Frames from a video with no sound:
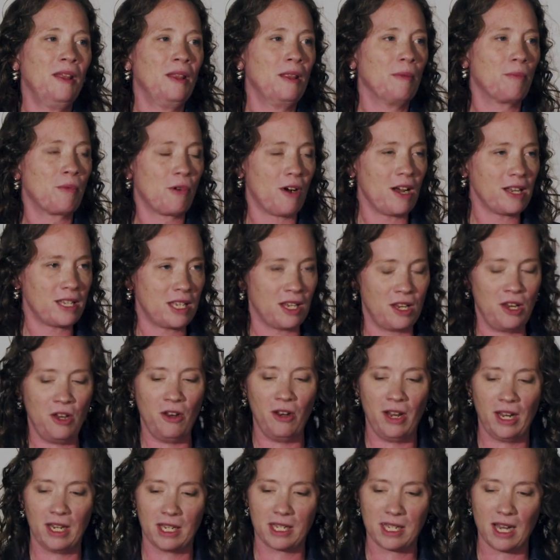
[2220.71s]
the
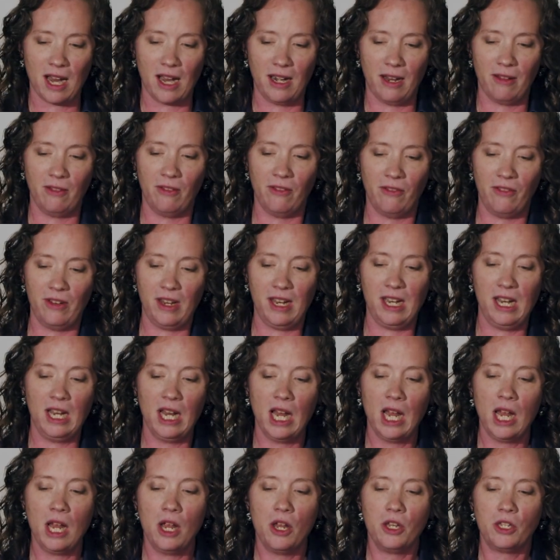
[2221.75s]
prosecuting side of the V
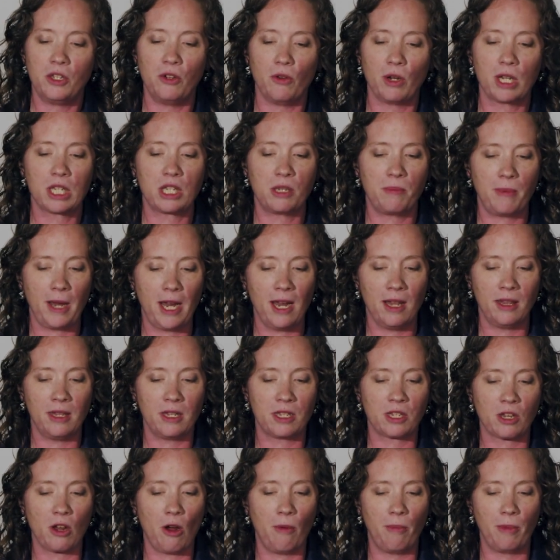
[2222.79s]
to expand the
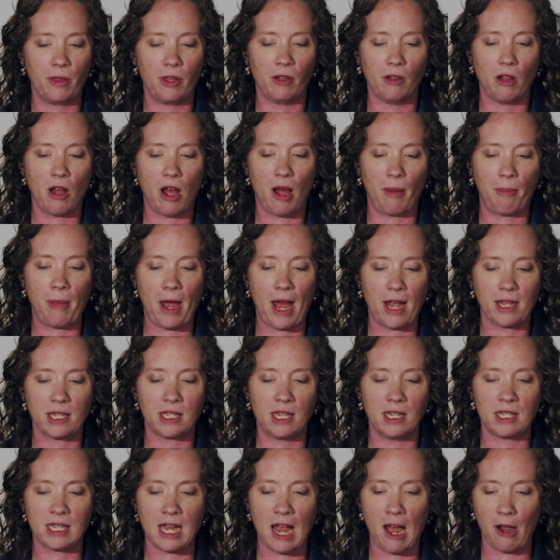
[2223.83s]
scope of the law
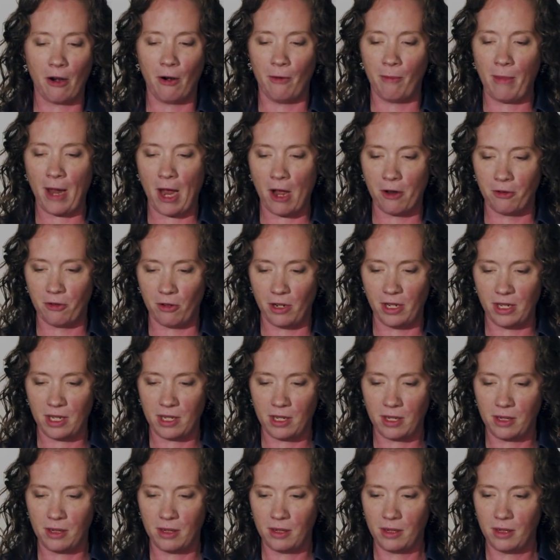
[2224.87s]
past its outer
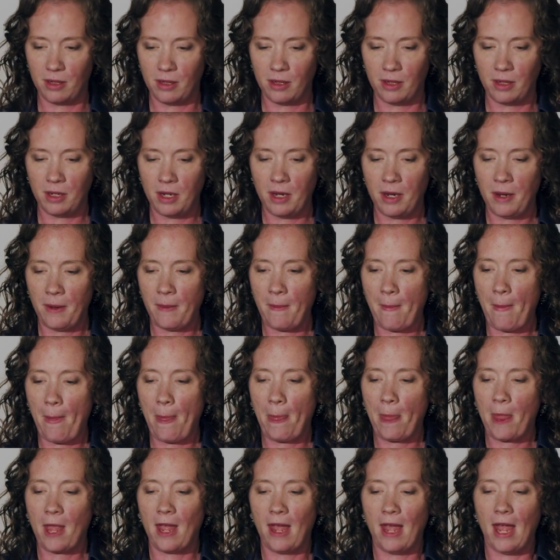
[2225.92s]
boundaries.
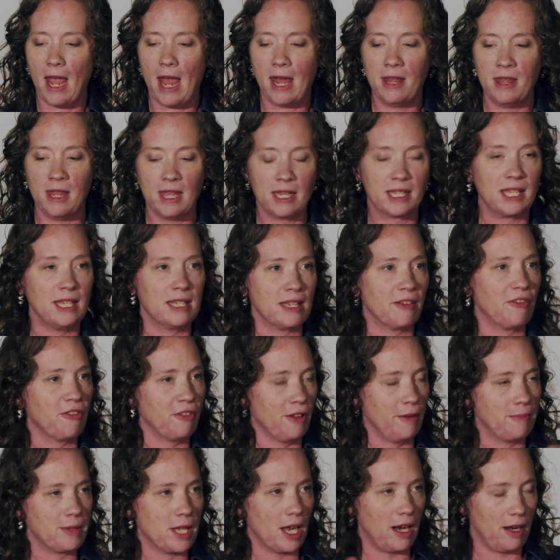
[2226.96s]
And this is a
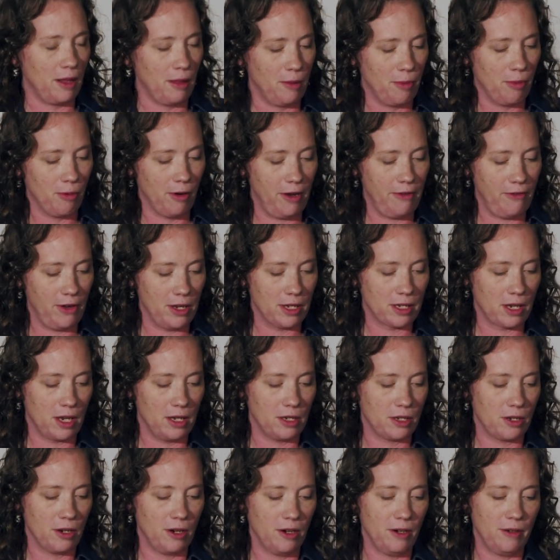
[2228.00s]
flip side of the previous
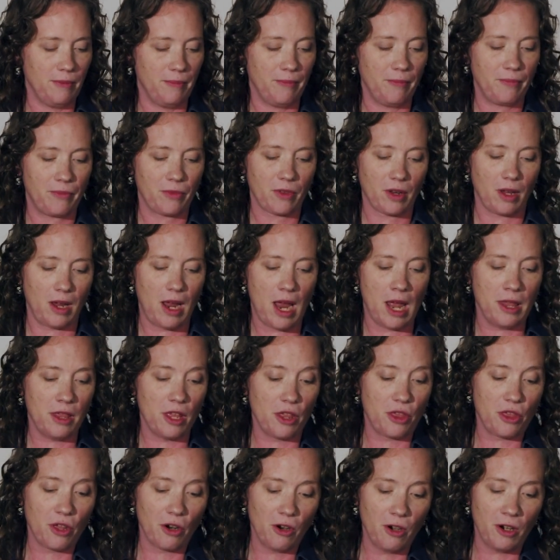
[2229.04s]
concern. And
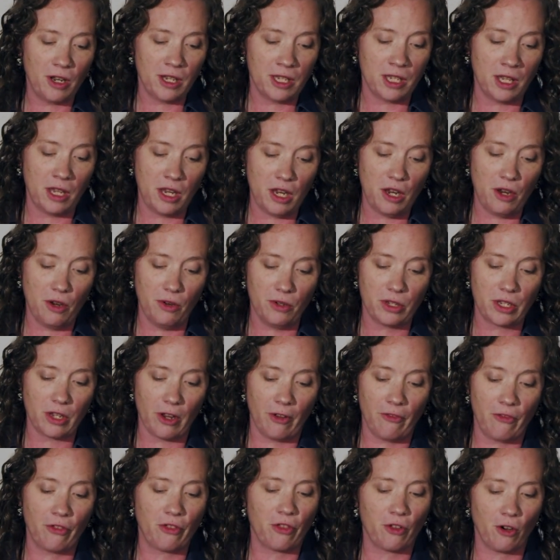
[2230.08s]
the third is the use
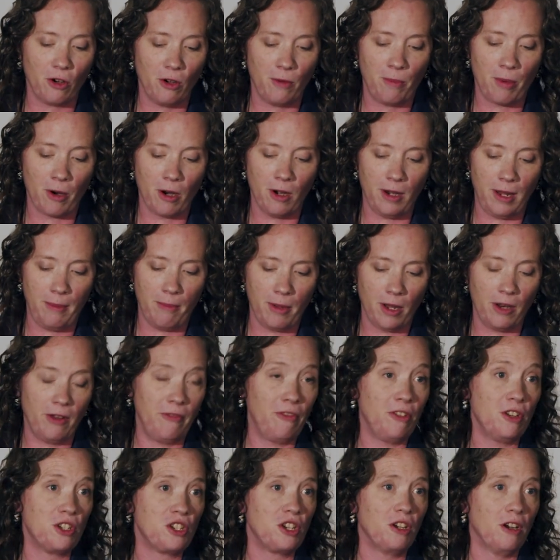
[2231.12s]
of third-party
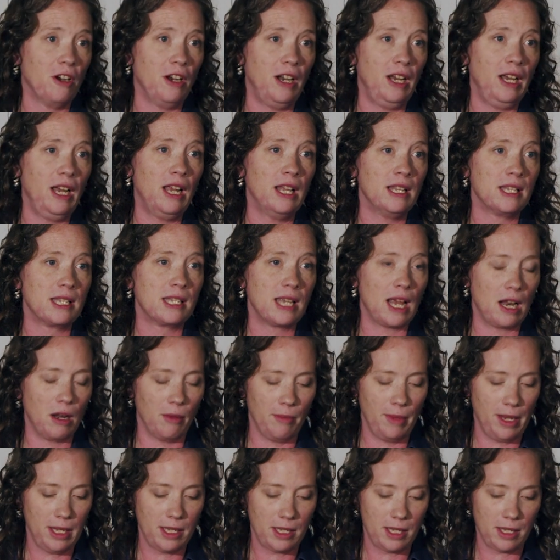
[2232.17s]
beneficiary in
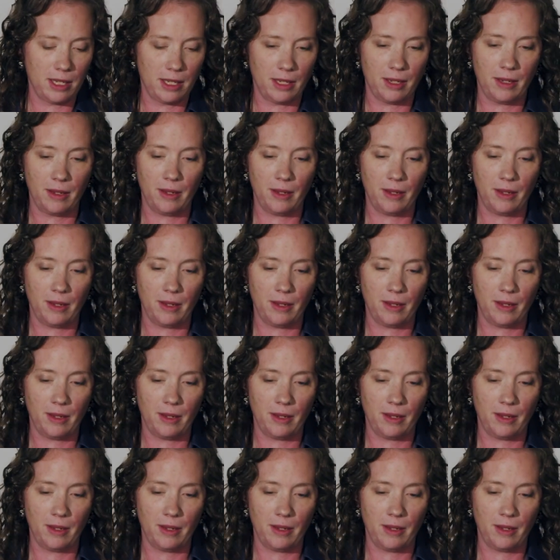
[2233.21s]
settlements.